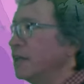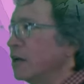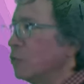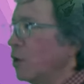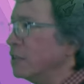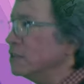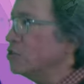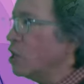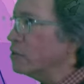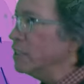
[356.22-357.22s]
uh, winds
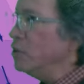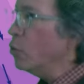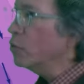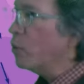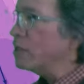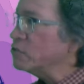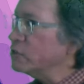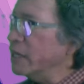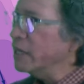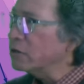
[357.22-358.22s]
generally
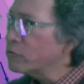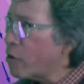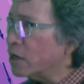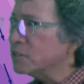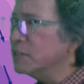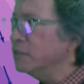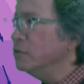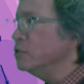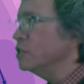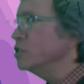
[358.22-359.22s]
northwesterly across the Aleutian